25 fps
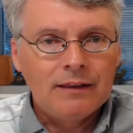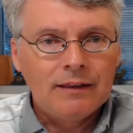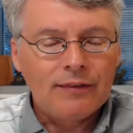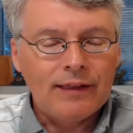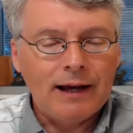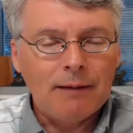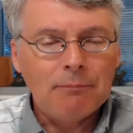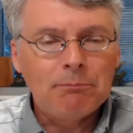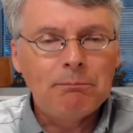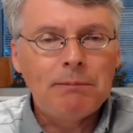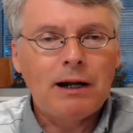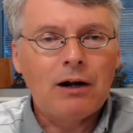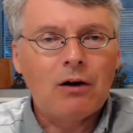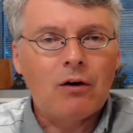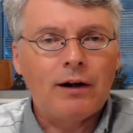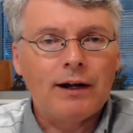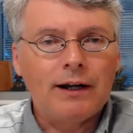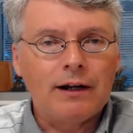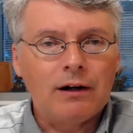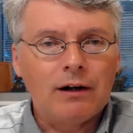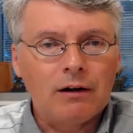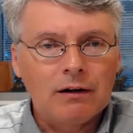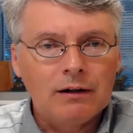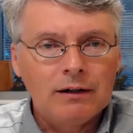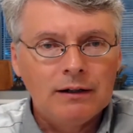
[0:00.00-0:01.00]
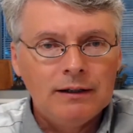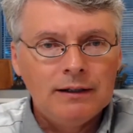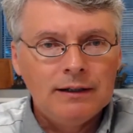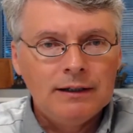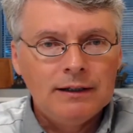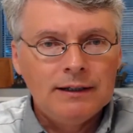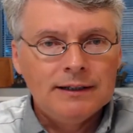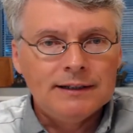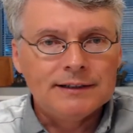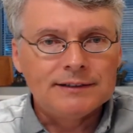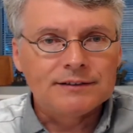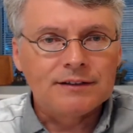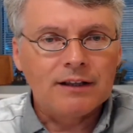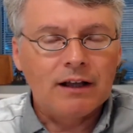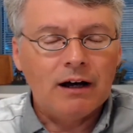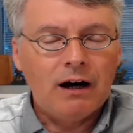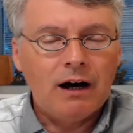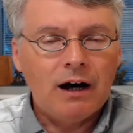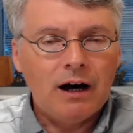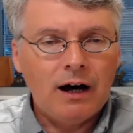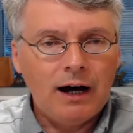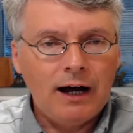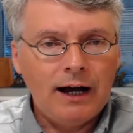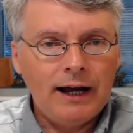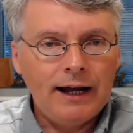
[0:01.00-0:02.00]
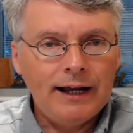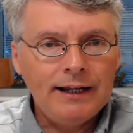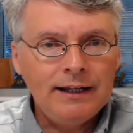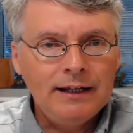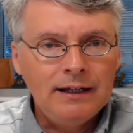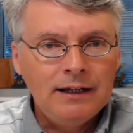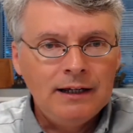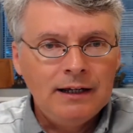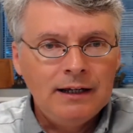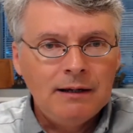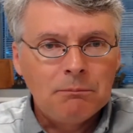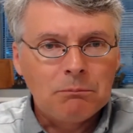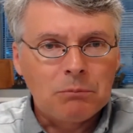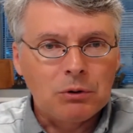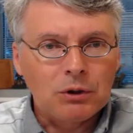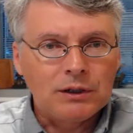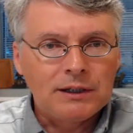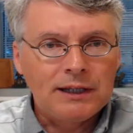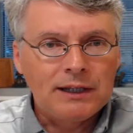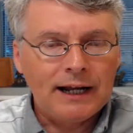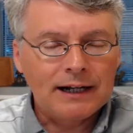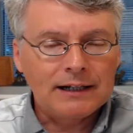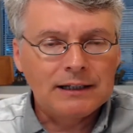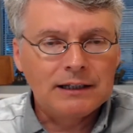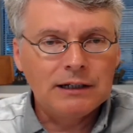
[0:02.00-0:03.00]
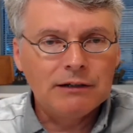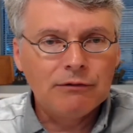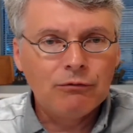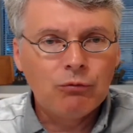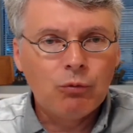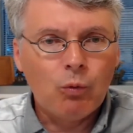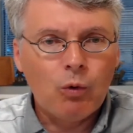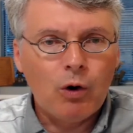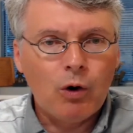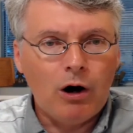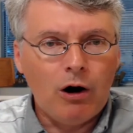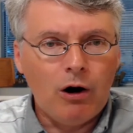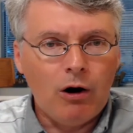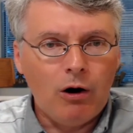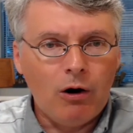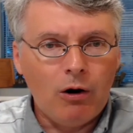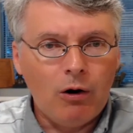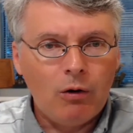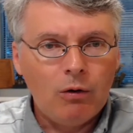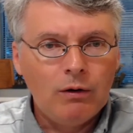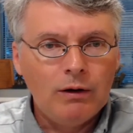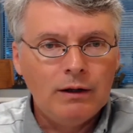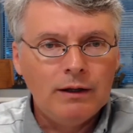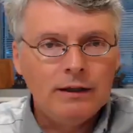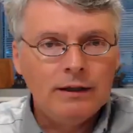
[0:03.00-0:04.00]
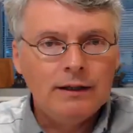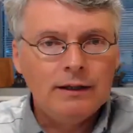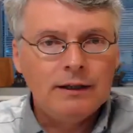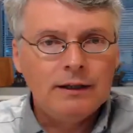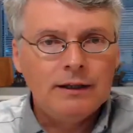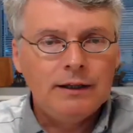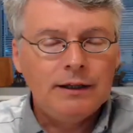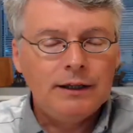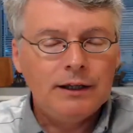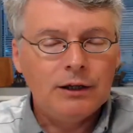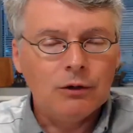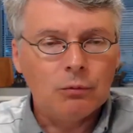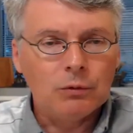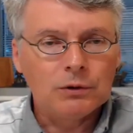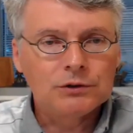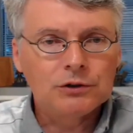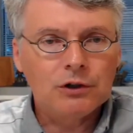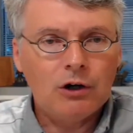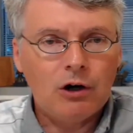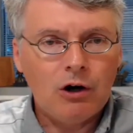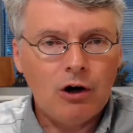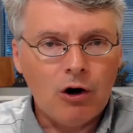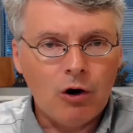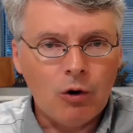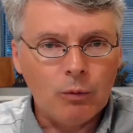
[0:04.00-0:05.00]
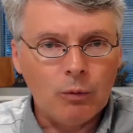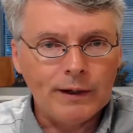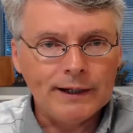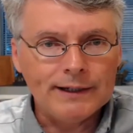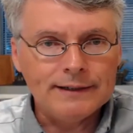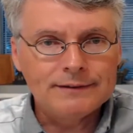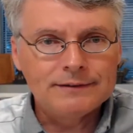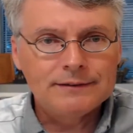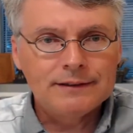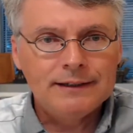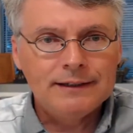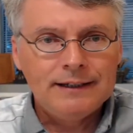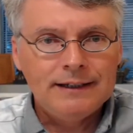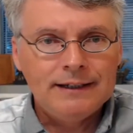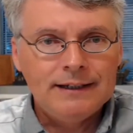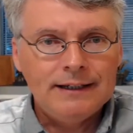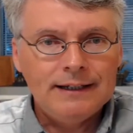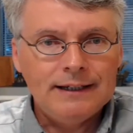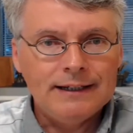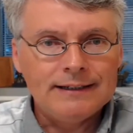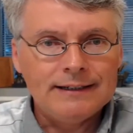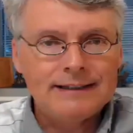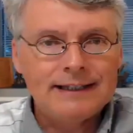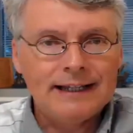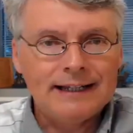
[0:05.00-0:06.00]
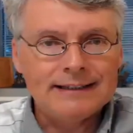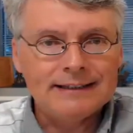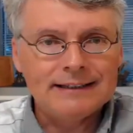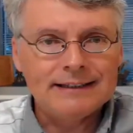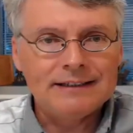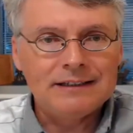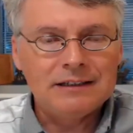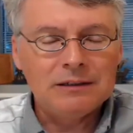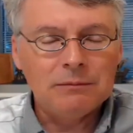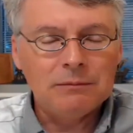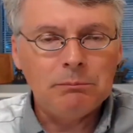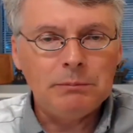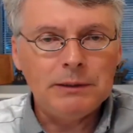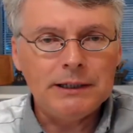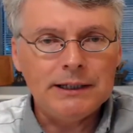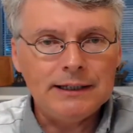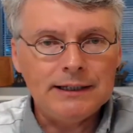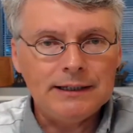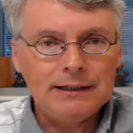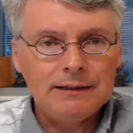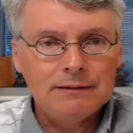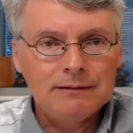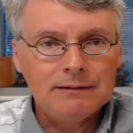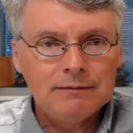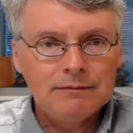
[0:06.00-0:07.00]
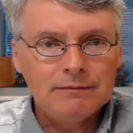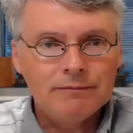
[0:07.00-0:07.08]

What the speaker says: that barrier is the high protective wall it was always intended to be.